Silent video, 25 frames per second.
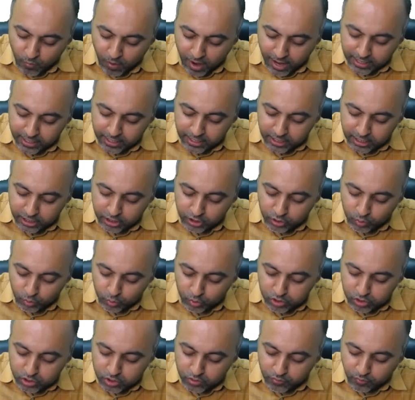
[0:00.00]
vial
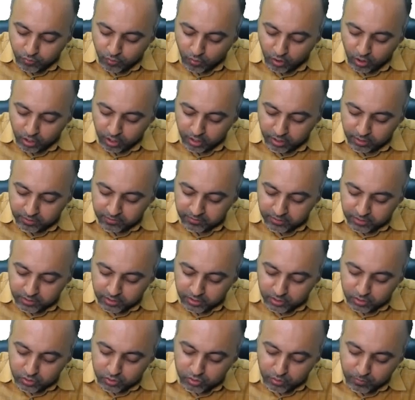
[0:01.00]
used for,
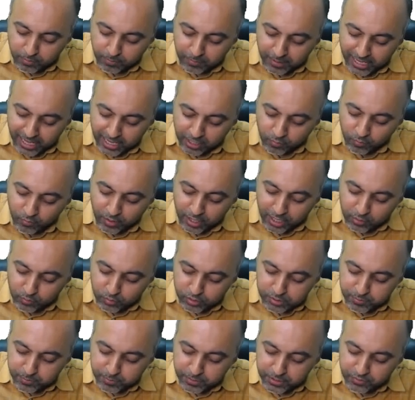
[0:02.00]
so black vial
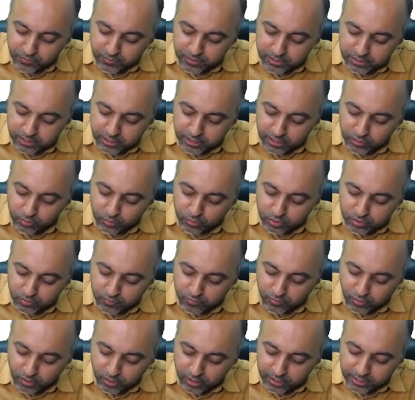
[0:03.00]
was previously
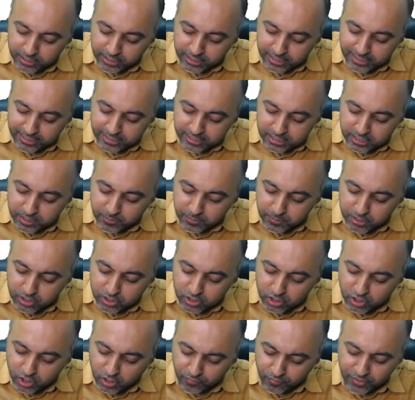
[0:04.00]
used for the
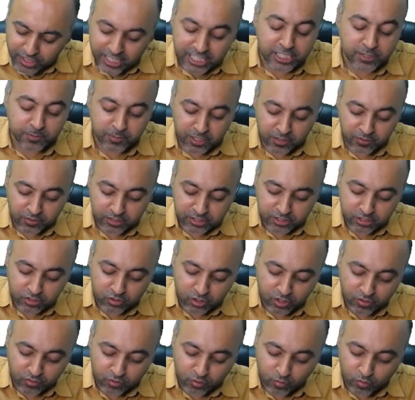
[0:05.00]
estimation of HbA1c.
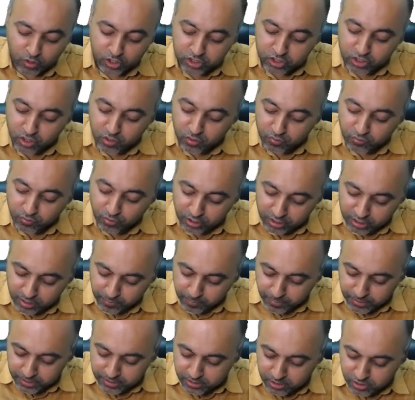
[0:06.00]
So you have to watch out for
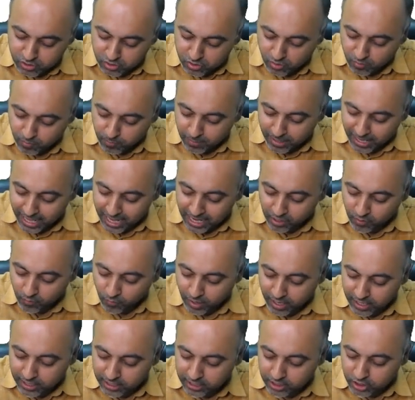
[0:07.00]
the presence of black
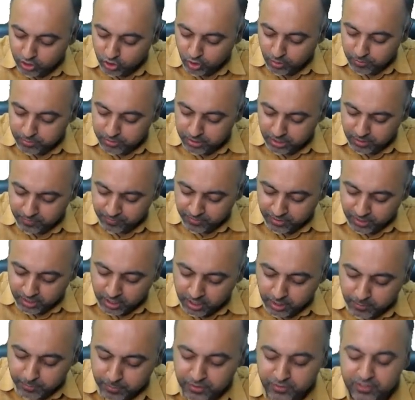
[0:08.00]
vial in the option.
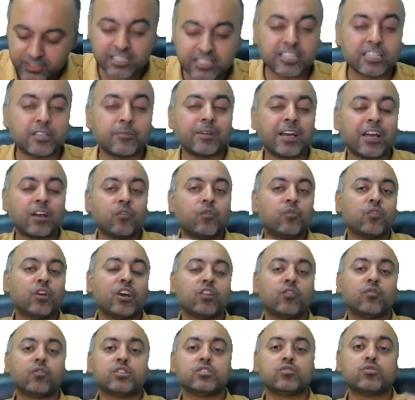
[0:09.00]
Previously the black
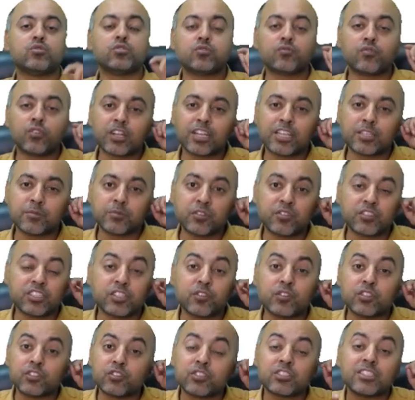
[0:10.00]
vial was used for
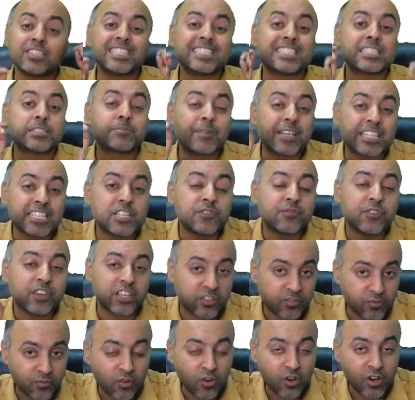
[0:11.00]
HbA1c, which was
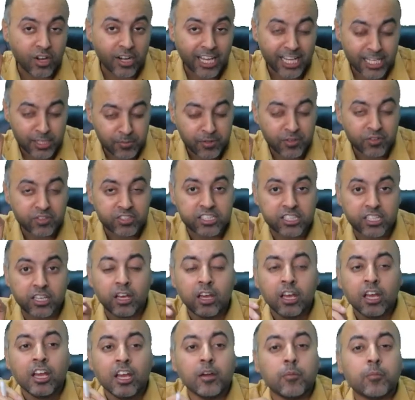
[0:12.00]
specific for HbA1c,
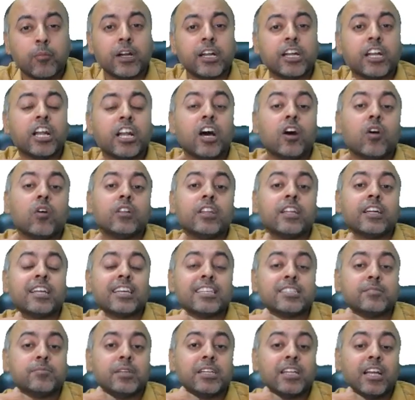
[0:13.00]
but now there
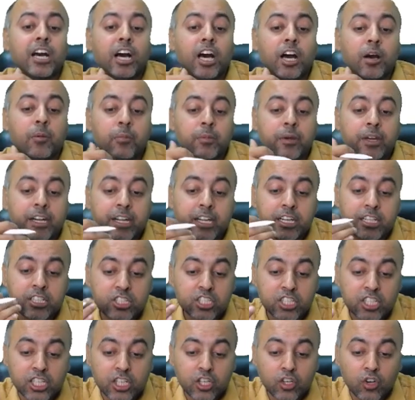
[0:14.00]
has been
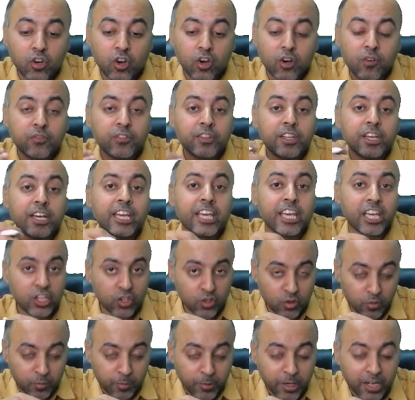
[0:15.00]
upgradation of the
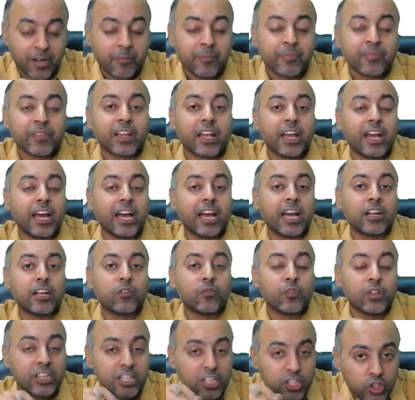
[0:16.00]
equipment,
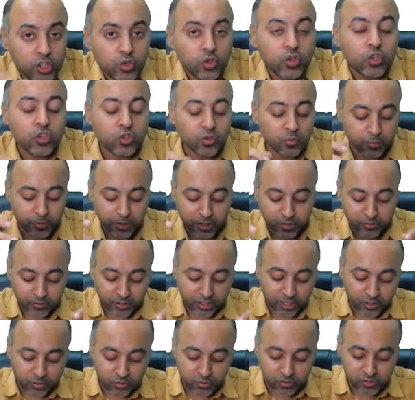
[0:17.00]
and with the new equipment
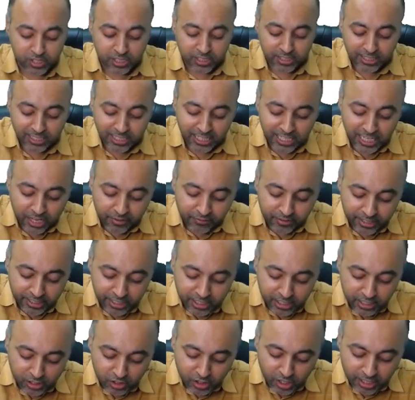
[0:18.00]
we are using the
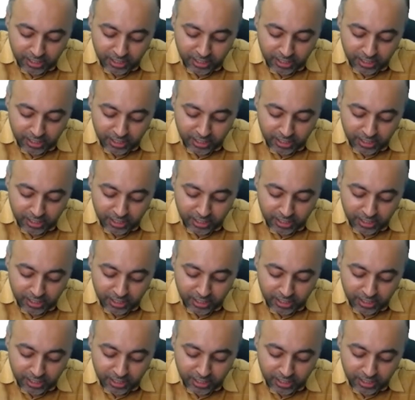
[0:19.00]
lavender